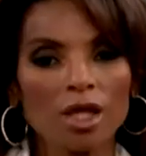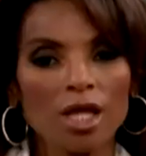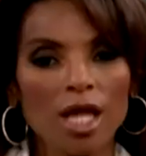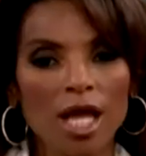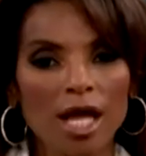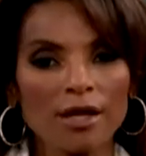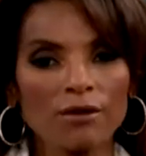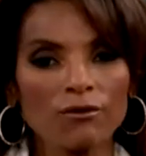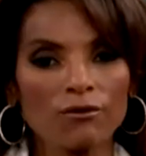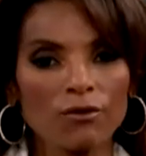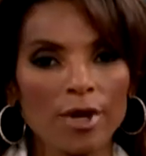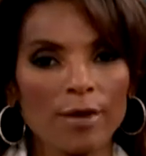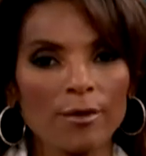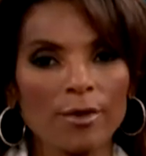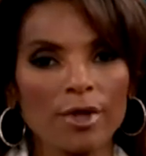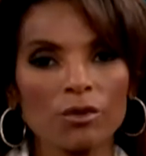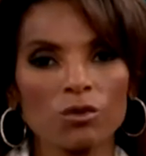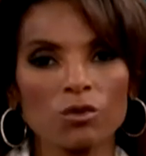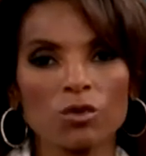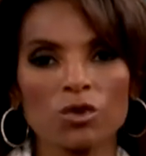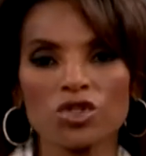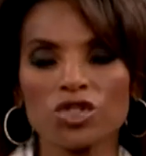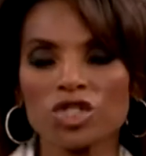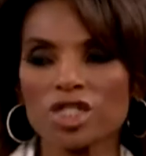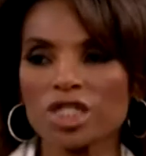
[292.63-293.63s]
A lot of
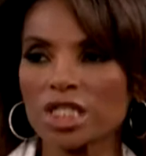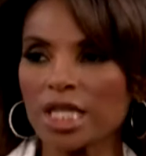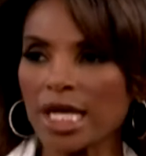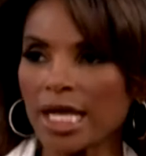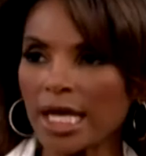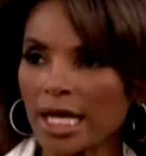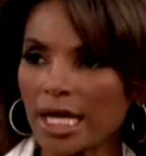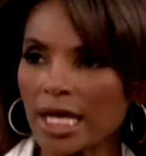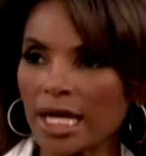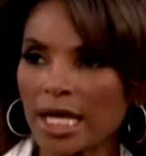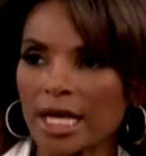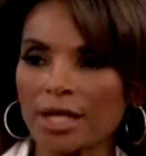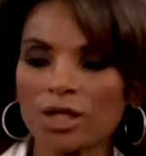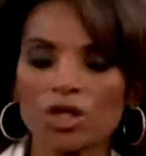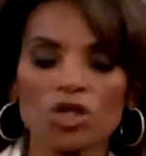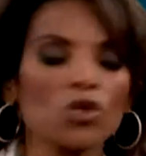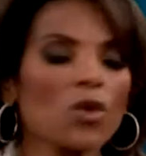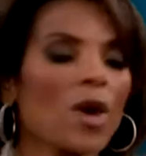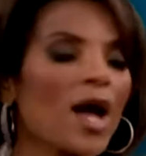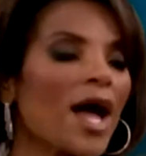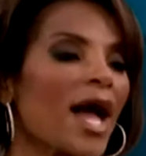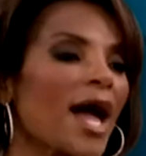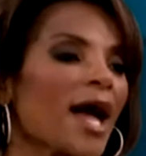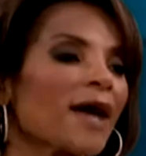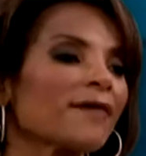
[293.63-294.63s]
women will stay in. You
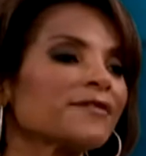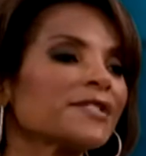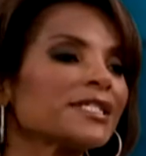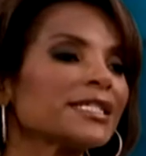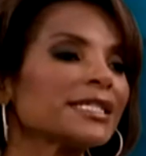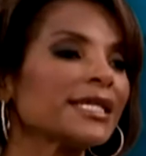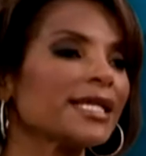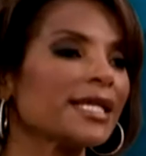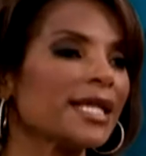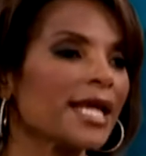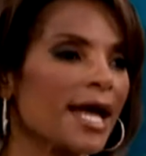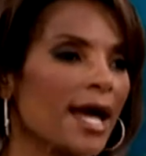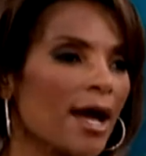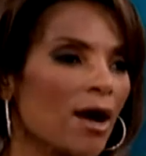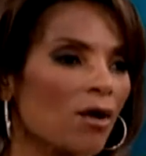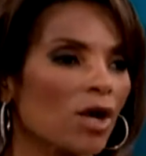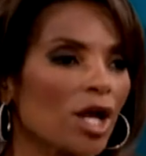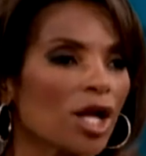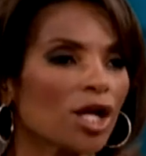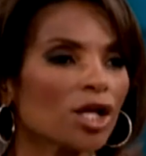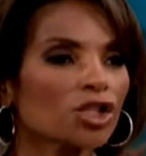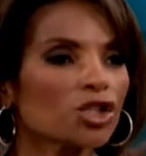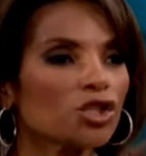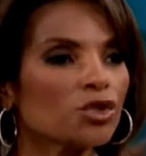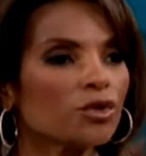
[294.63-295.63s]
have to get out.
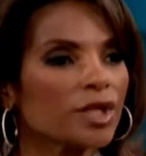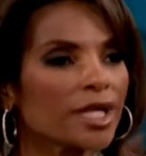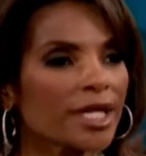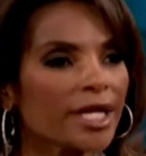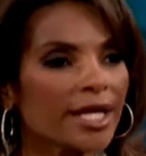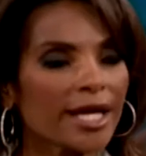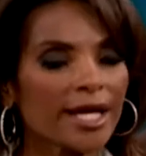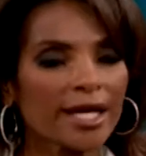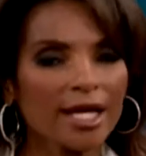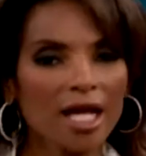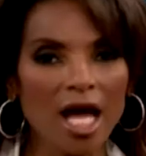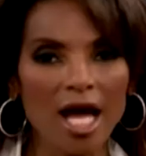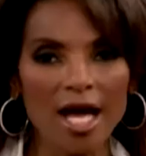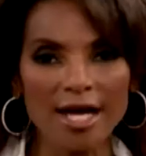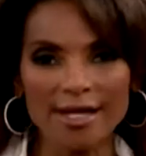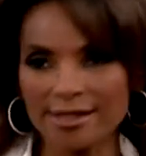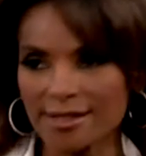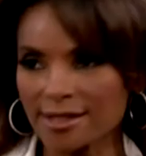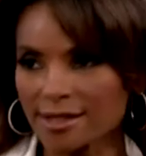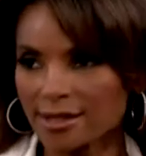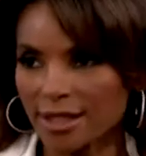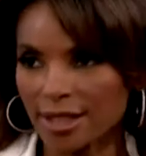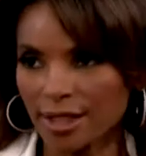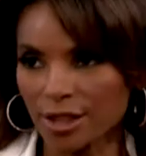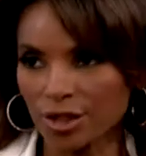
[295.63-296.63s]
You can't
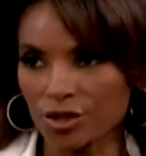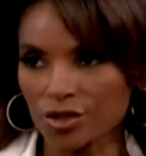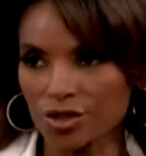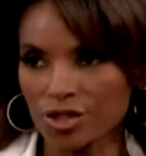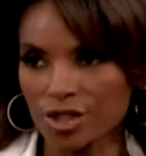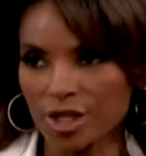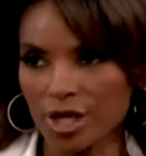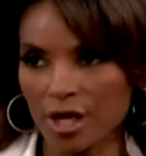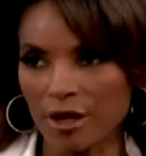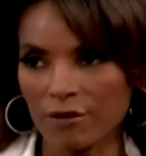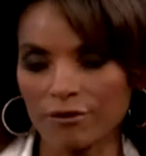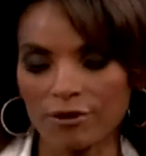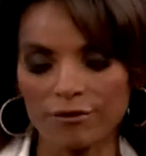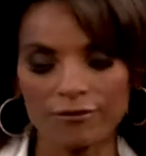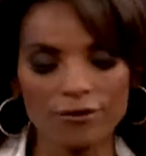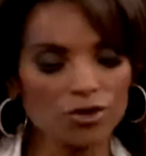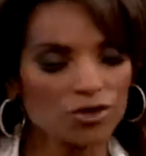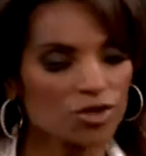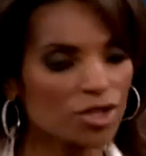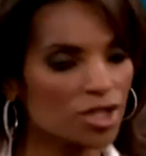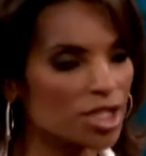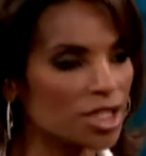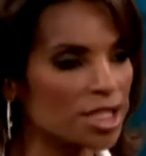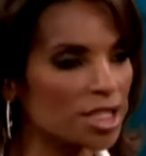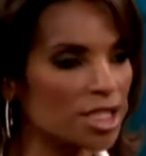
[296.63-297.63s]
isolate yourself. If you
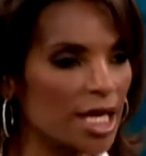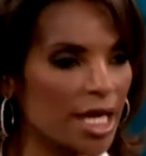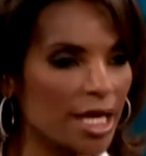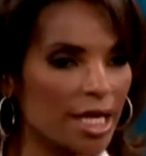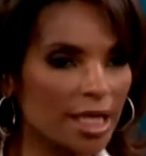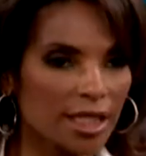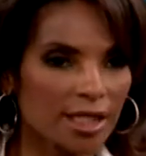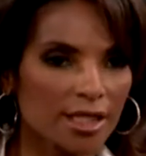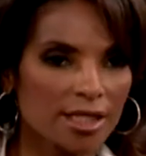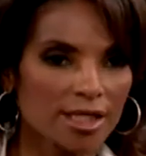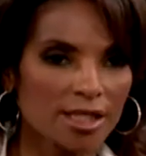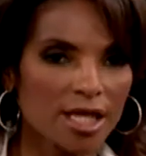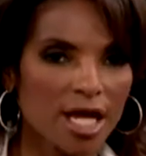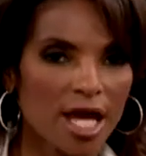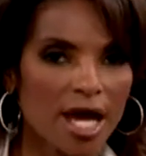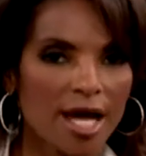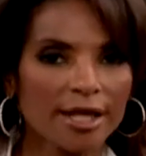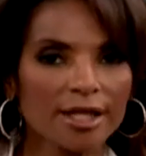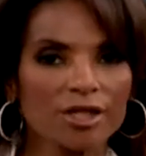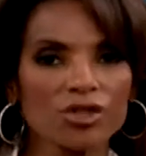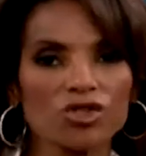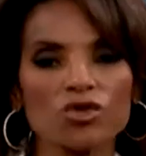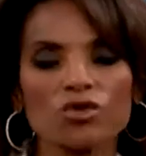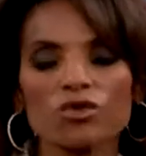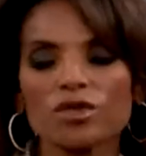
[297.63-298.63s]
just stay
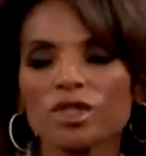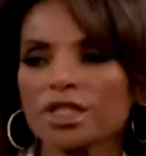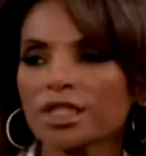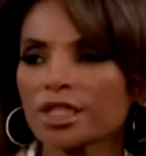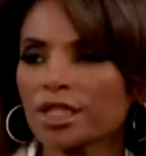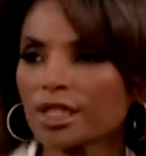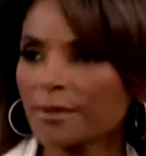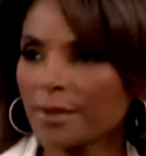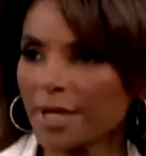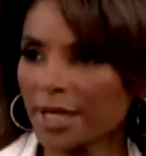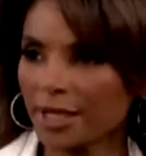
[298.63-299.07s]
inside, it's only going to